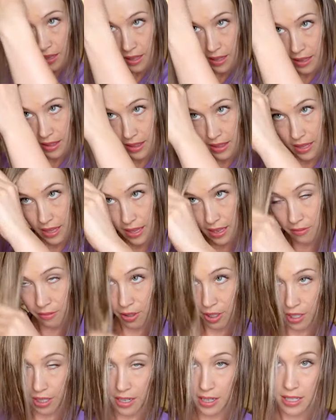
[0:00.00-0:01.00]
And then
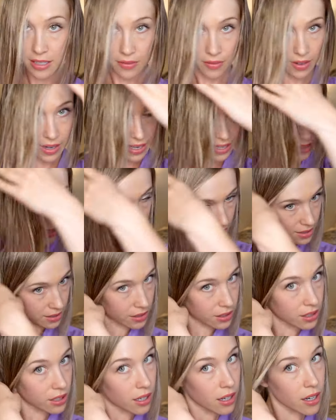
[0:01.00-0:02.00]
we're gonna divide this
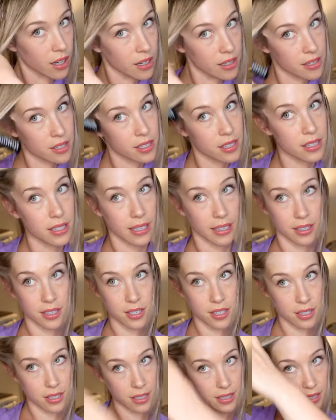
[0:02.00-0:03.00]
large
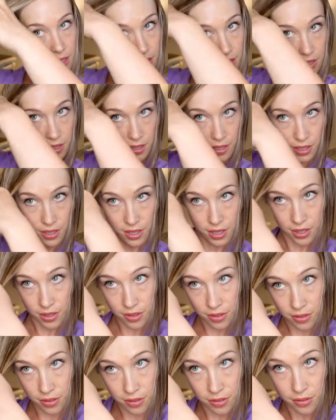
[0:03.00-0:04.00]
section into
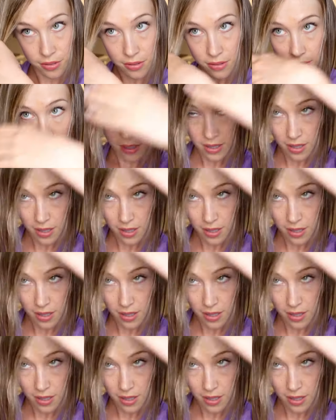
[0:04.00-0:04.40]
two.